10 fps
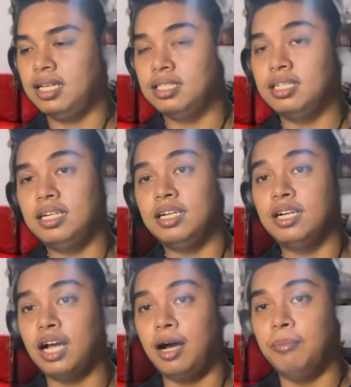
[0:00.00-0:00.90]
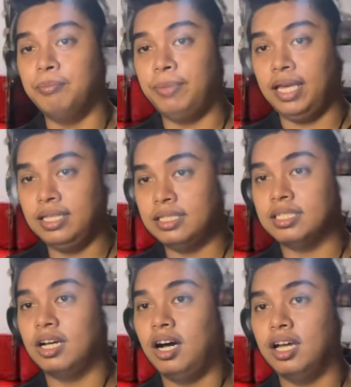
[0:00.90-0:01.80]
Their beats
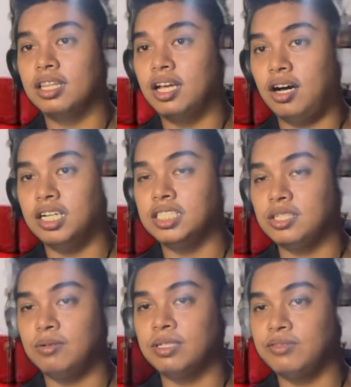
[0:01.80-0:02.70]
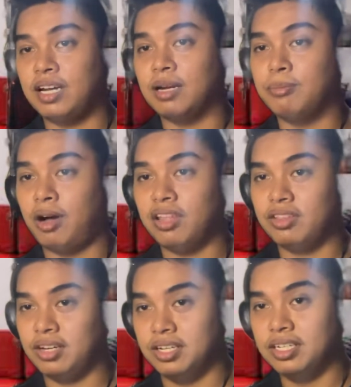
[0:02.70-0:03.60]
on the audio was very
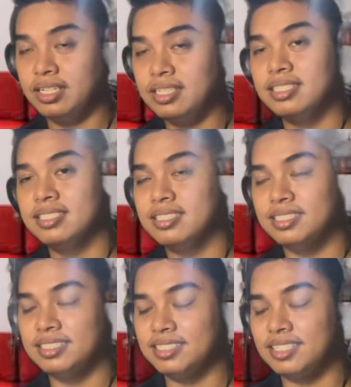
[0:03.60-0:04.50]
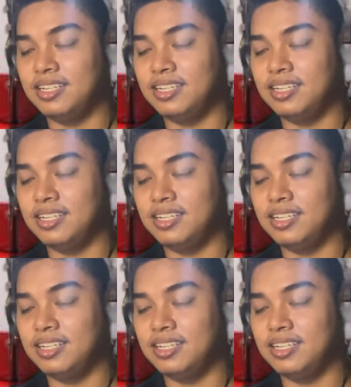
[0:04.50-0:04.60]
modern, you